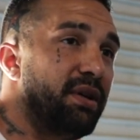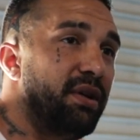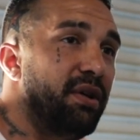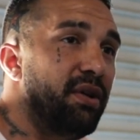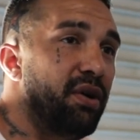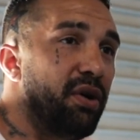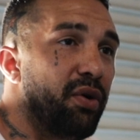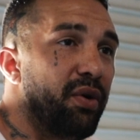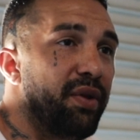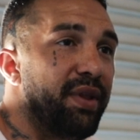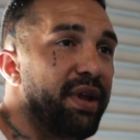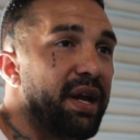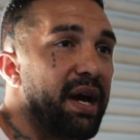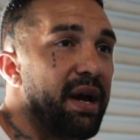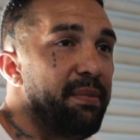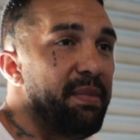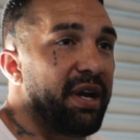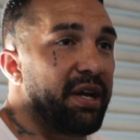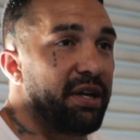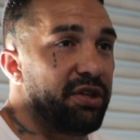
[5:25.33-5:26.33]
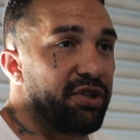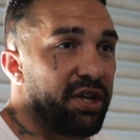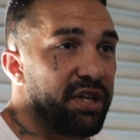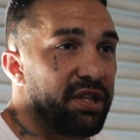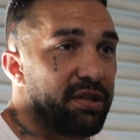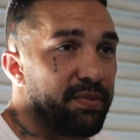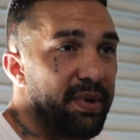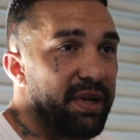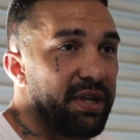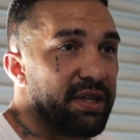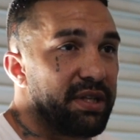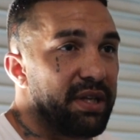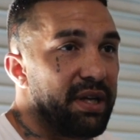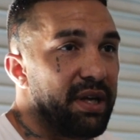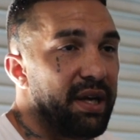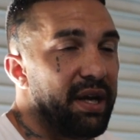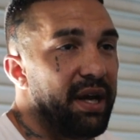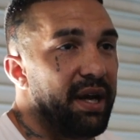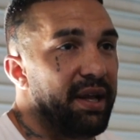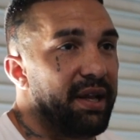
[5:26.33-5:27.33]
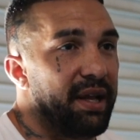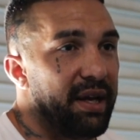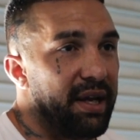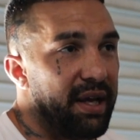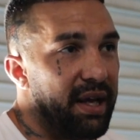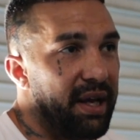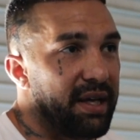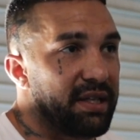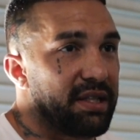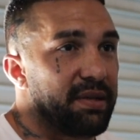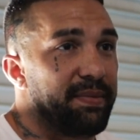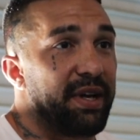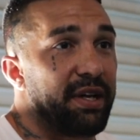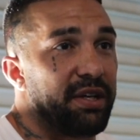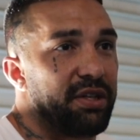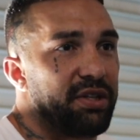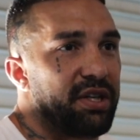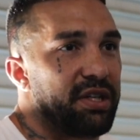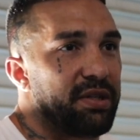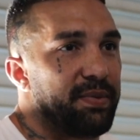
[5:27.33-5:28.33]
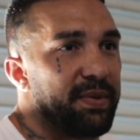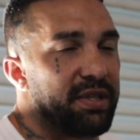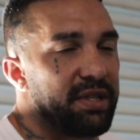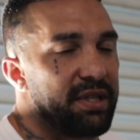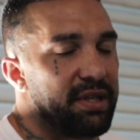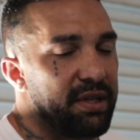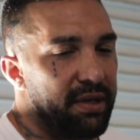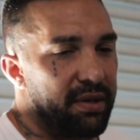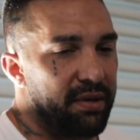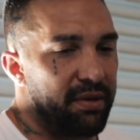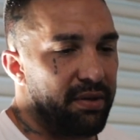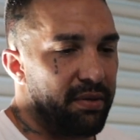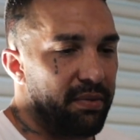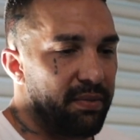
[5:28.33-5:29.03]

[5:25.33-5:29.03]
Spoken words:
you know, and then I make adjustments, and then he has to make adjustments to